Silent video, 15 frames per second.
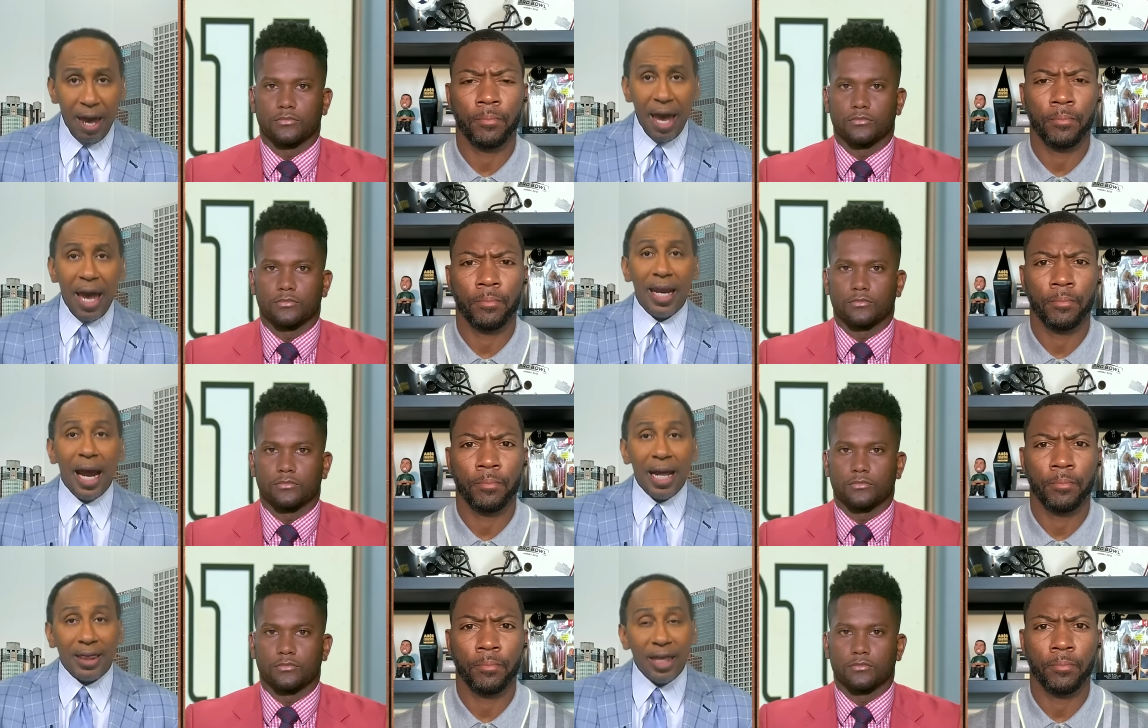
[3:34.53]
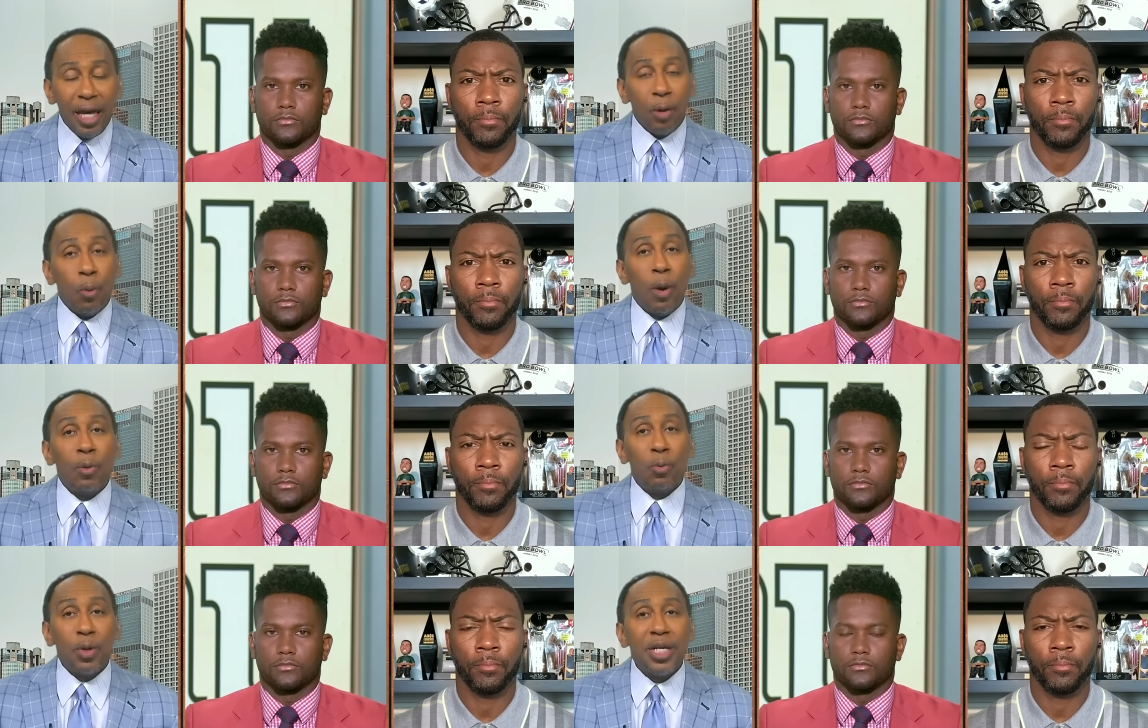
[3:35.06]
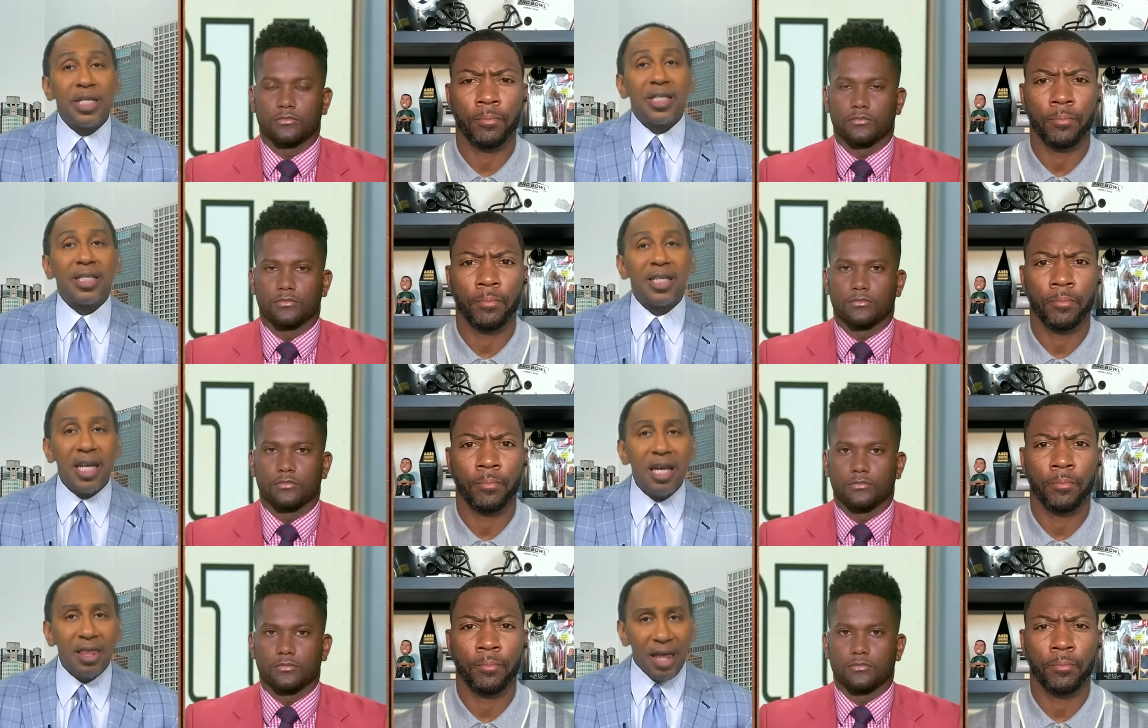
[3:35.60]
Speaker 1: And I think when we
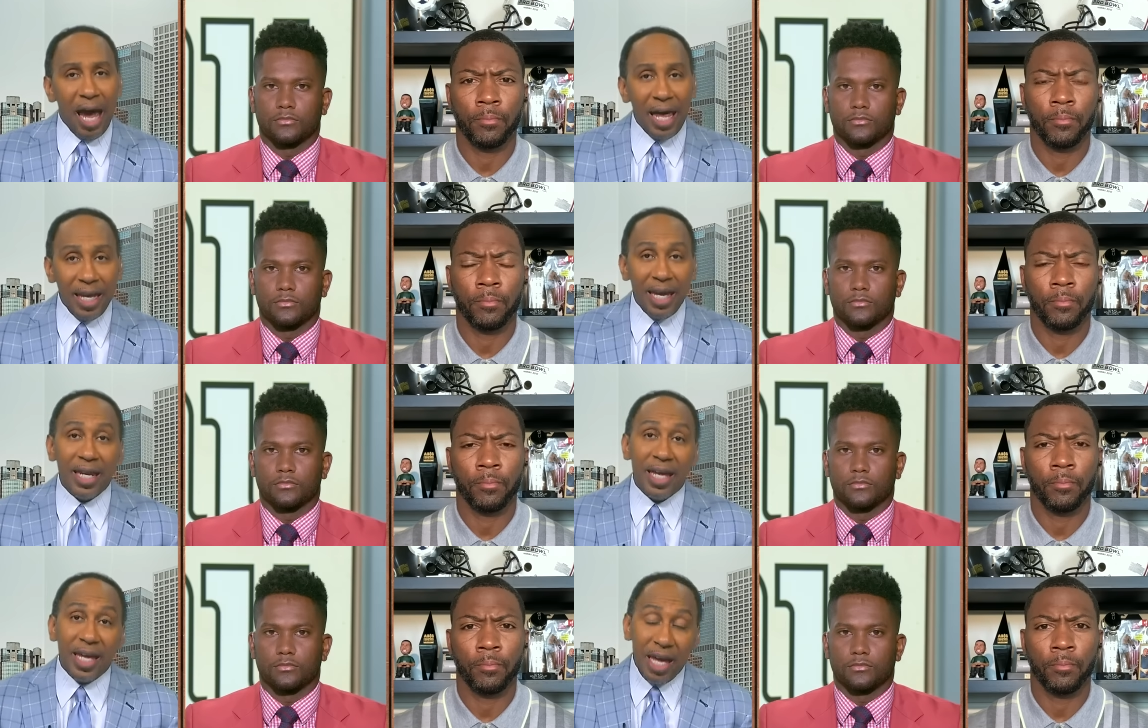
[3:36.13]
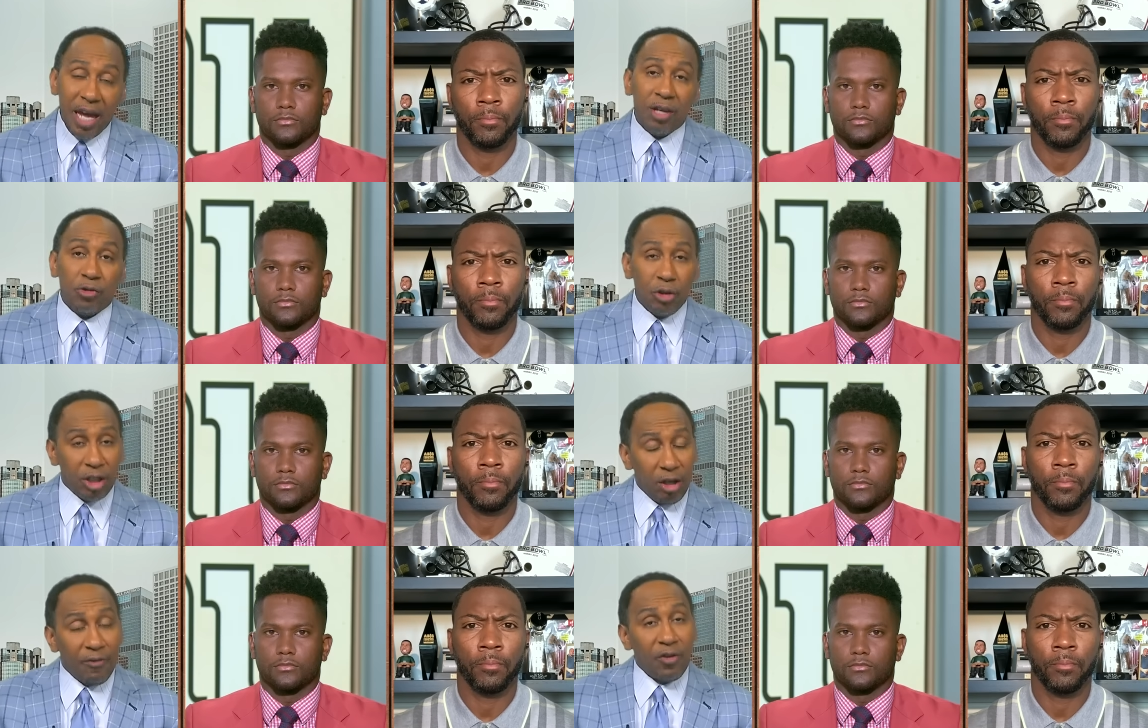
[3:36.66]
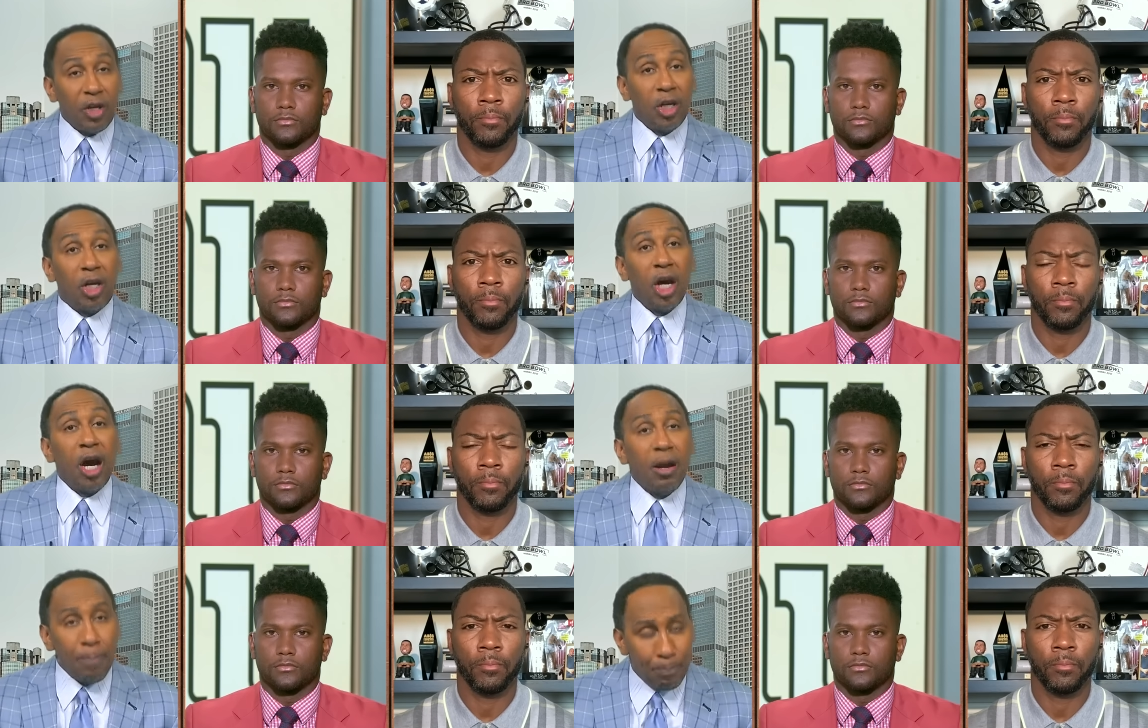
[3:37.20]
see that in the interest of
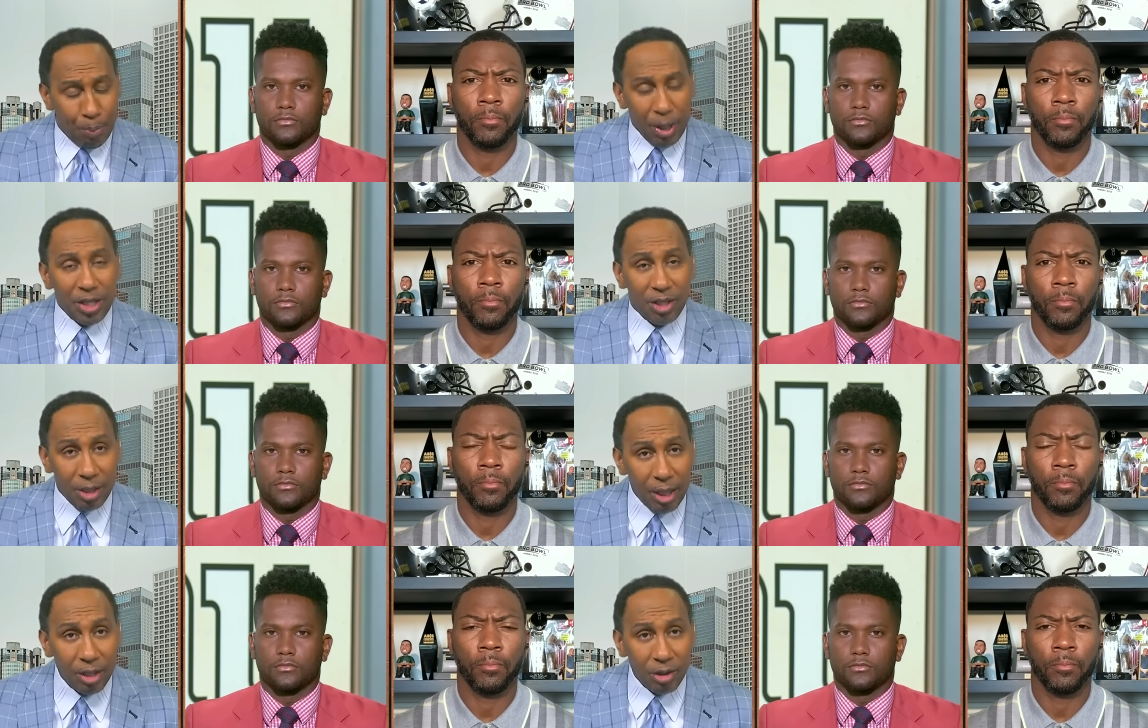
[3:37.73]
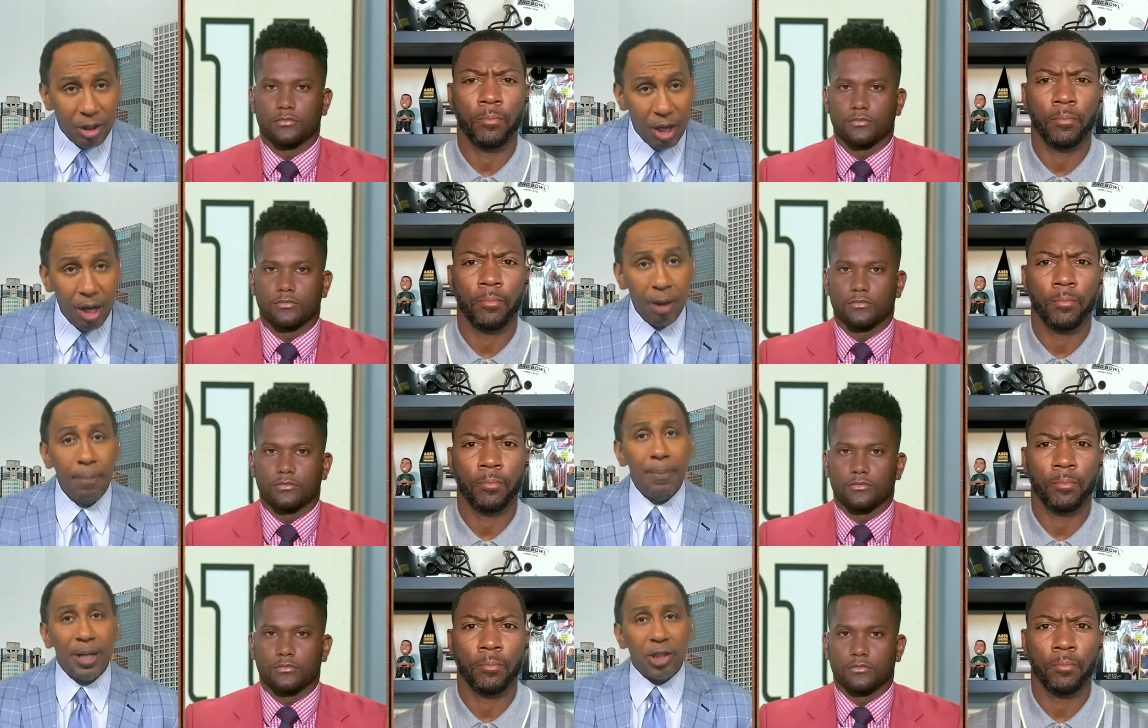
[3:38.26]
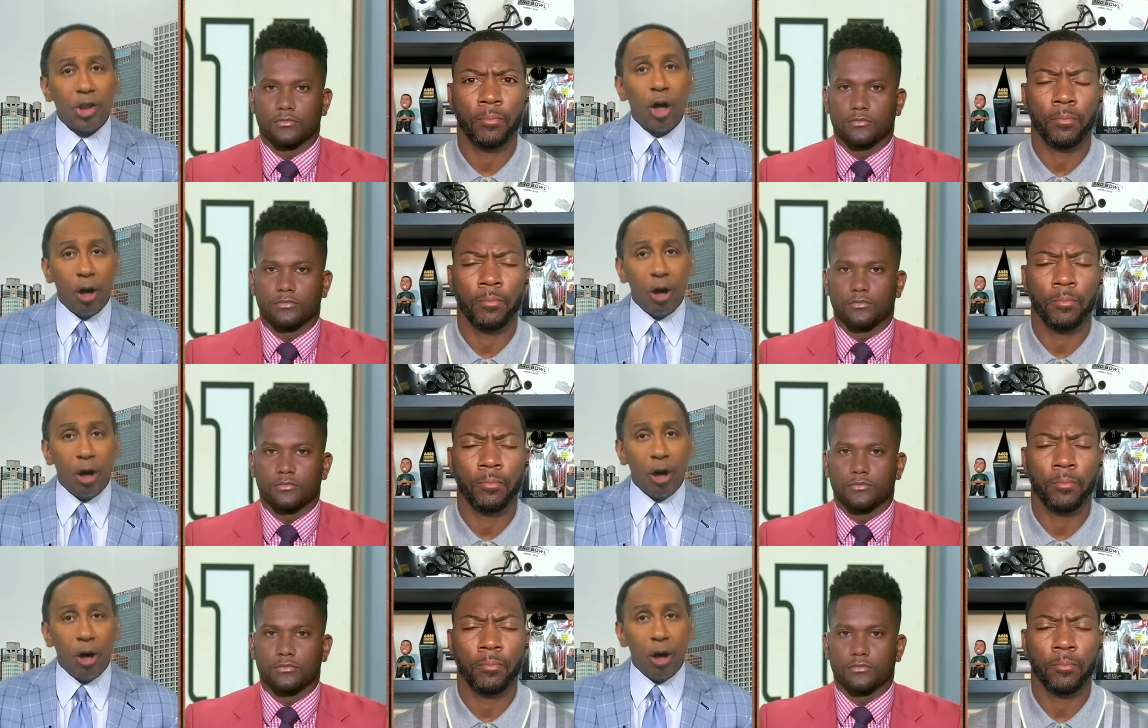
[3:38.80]
good business, Mr.